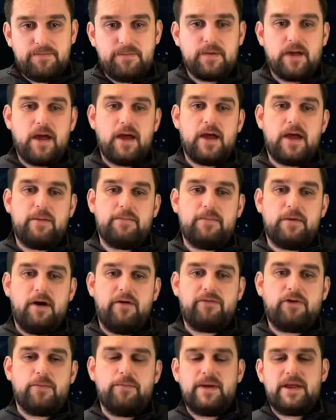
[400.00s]

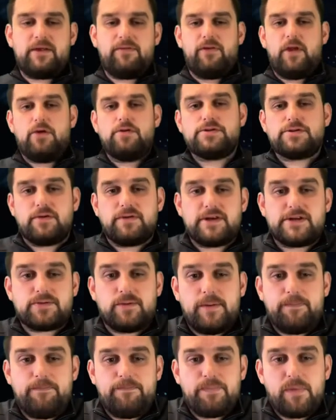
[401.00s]
I've got mixed views on this
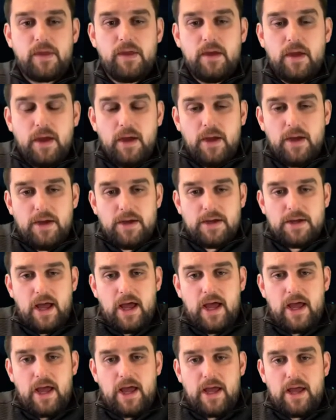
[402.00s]
one.
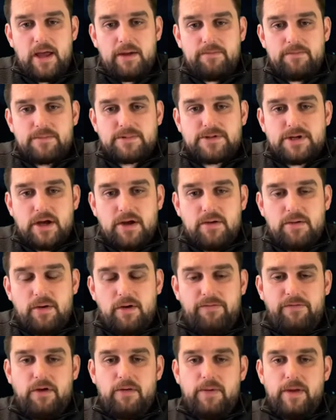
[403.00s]
So
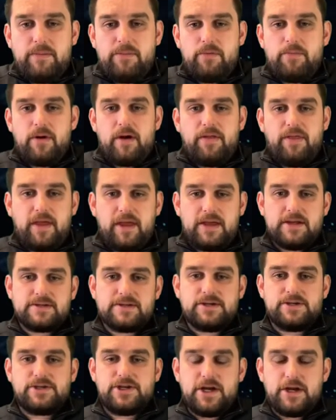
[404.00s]
a few people might think it's
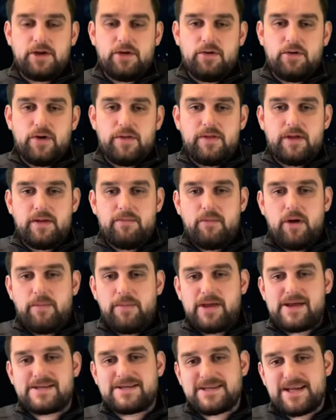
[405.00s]
a shitcoin, that it might
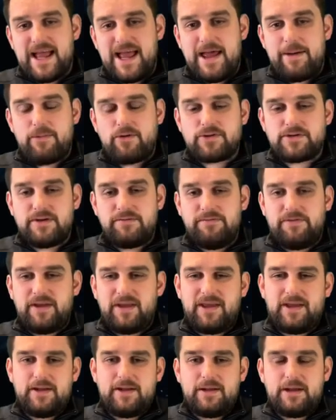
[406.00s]
be a scam or
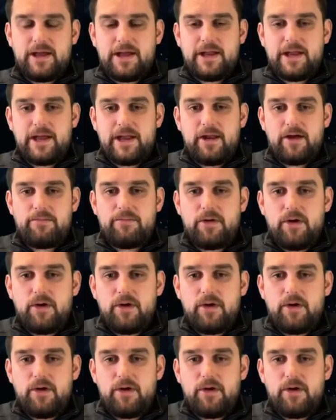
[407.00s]
something, and I'm